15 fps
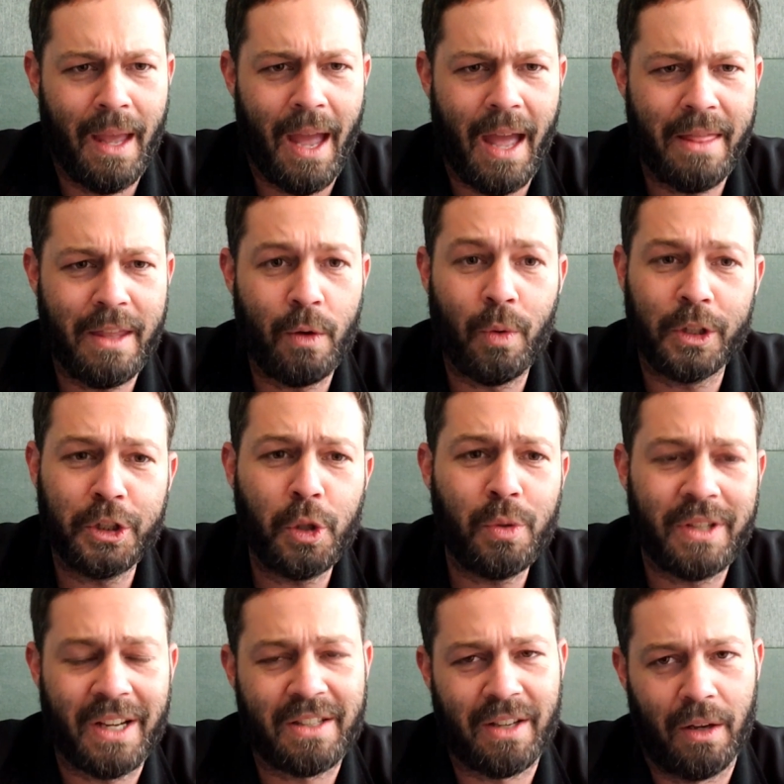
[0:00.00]
and then what's your
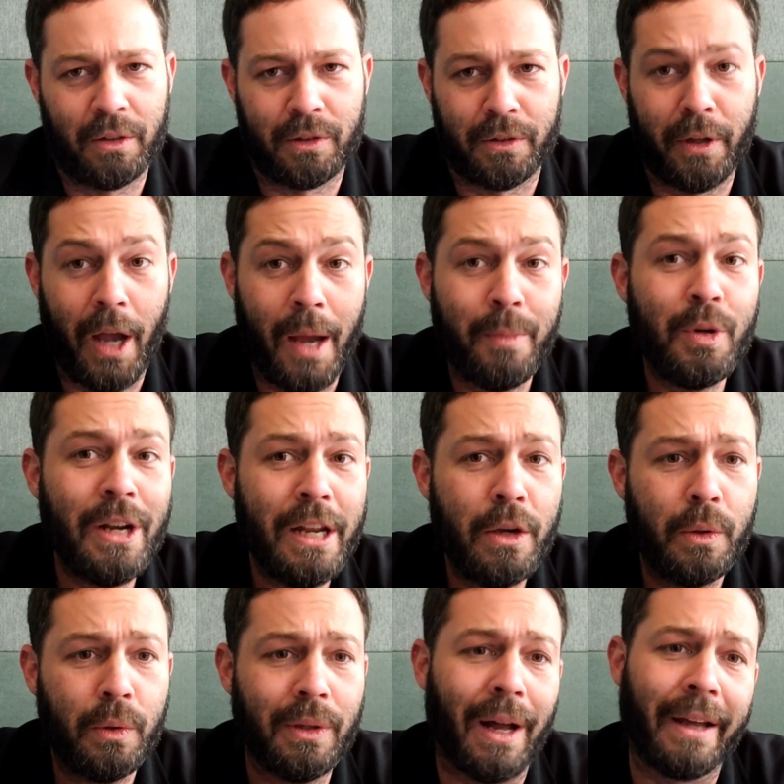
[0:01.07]
debt total? Now, I'm really
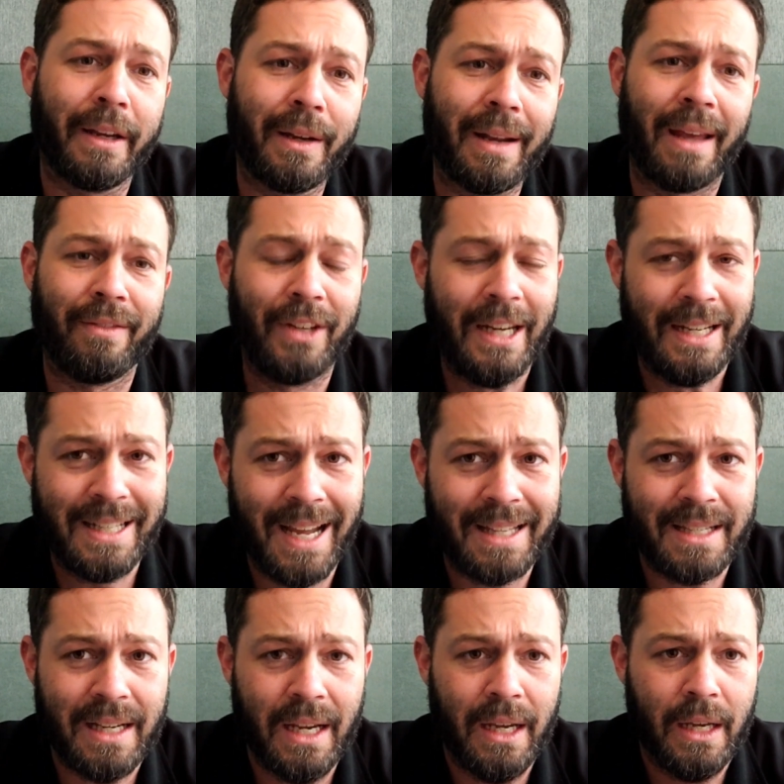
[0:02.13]
cool. I don't have any
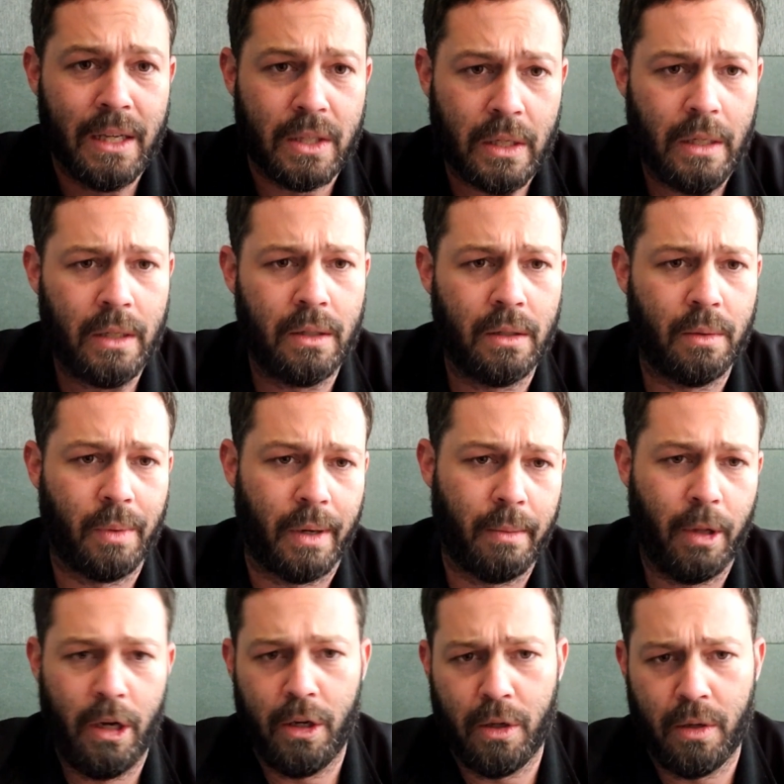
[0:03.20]
debt. So what I'm
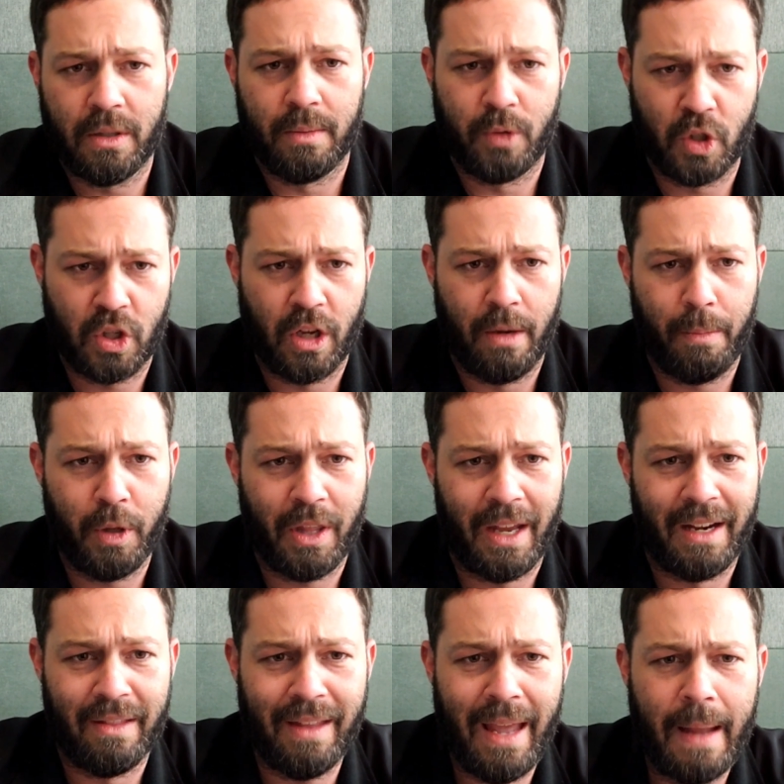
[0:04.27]
going to do is I'm just going to put
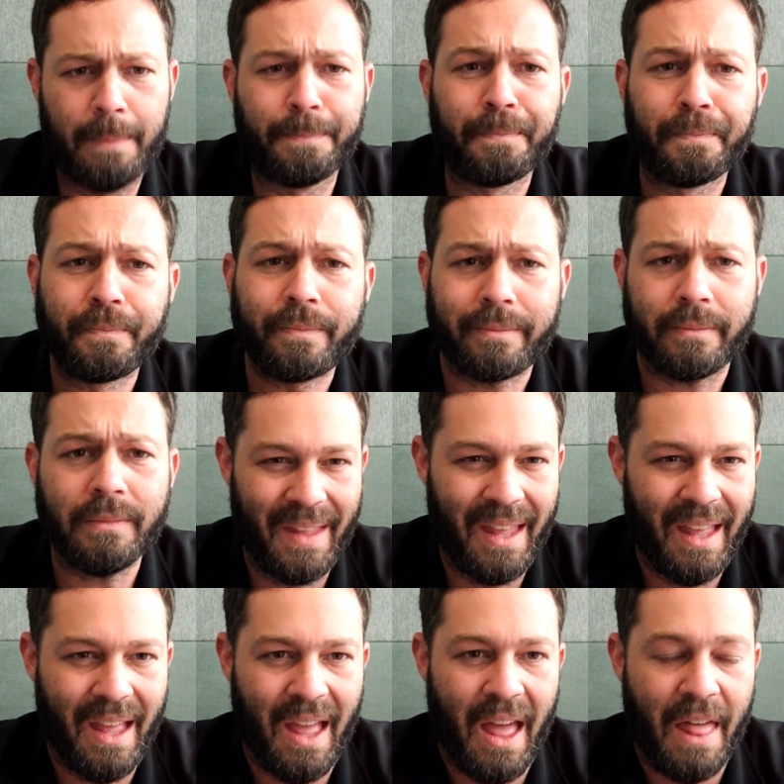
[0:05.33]
that in there.
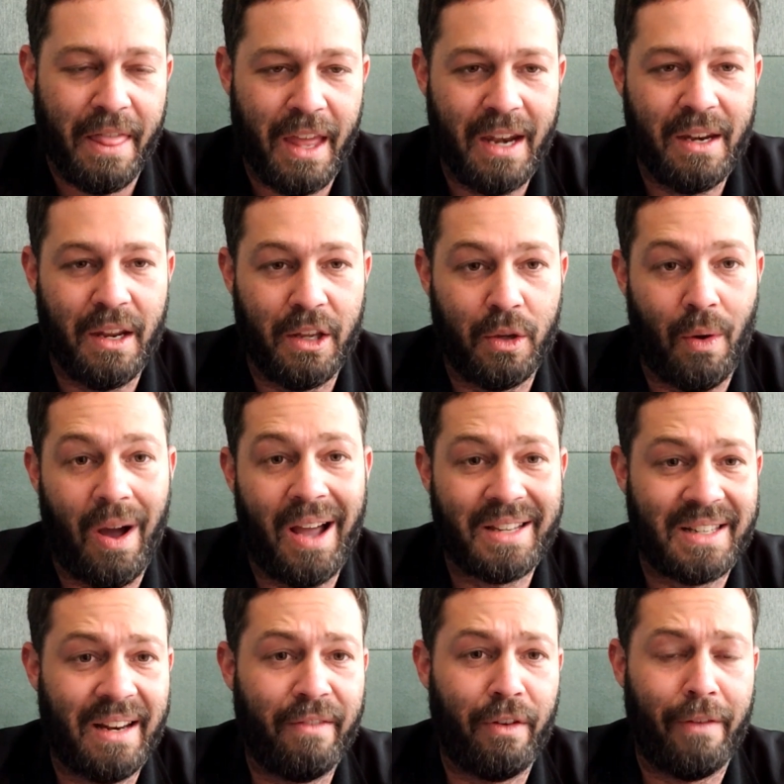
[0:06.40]
Then your
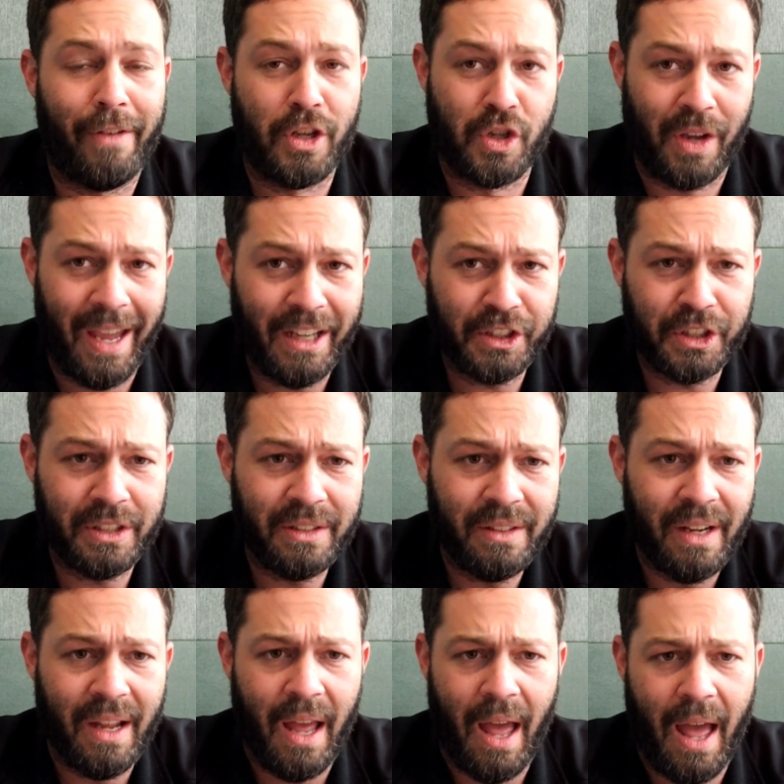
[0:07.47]
highest level of education,
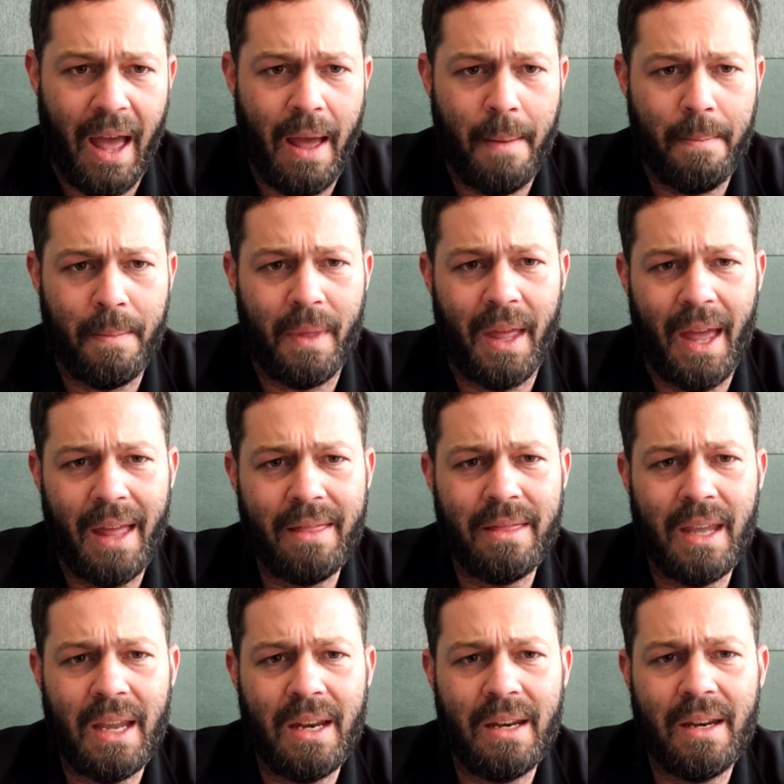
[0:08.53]
and
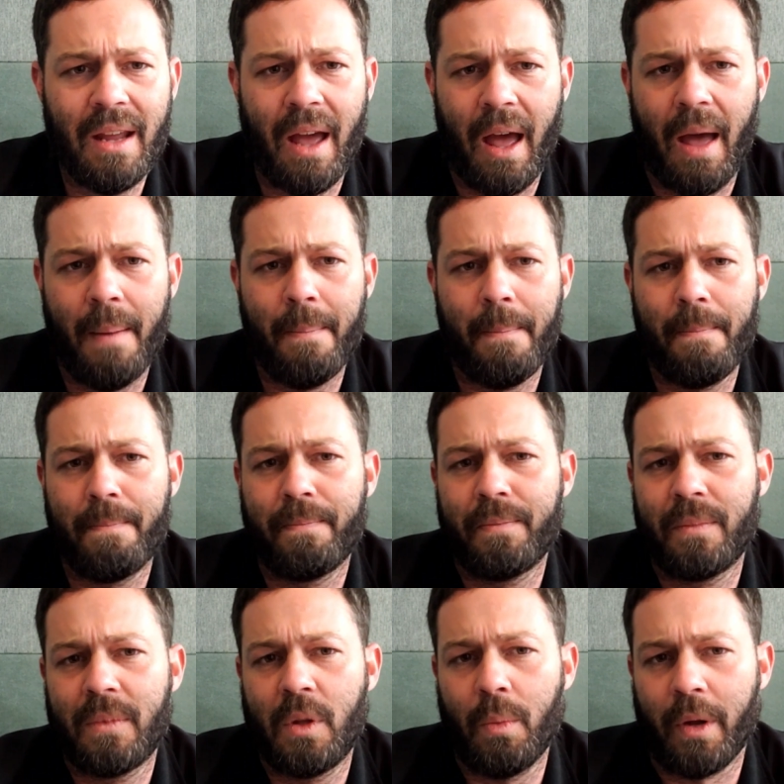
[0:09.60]
then
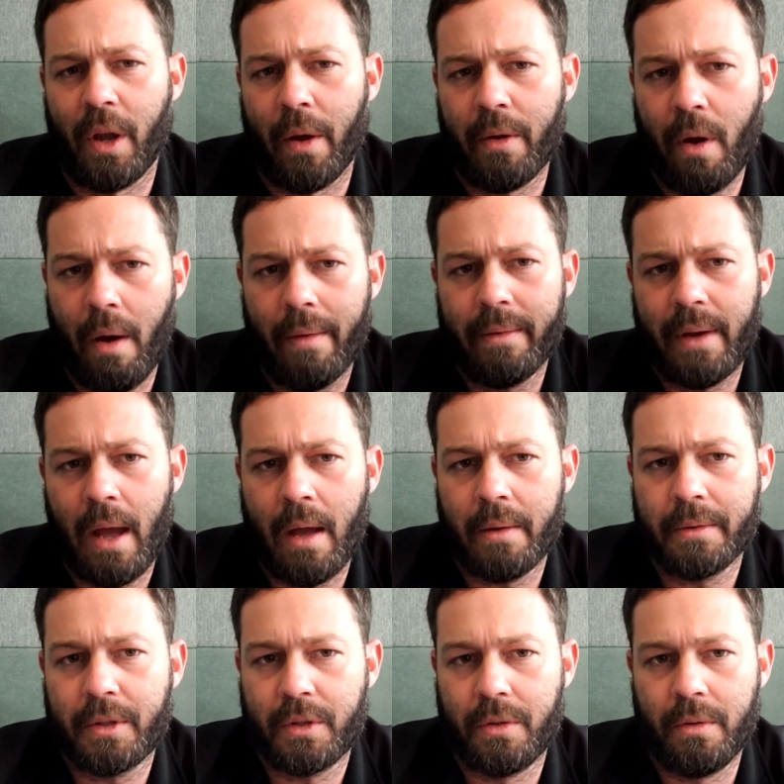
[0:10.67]
we're going on
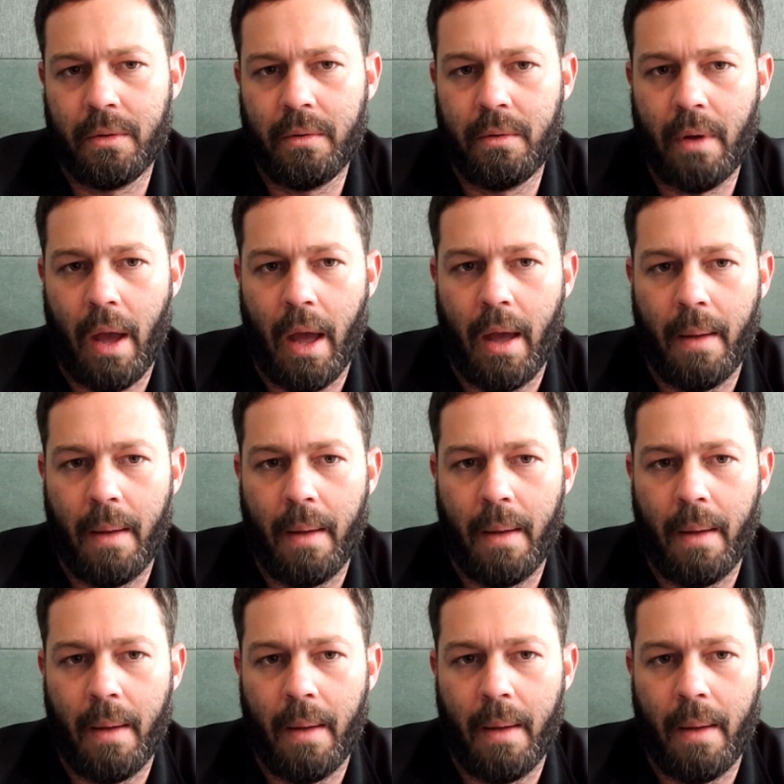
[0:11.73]
now to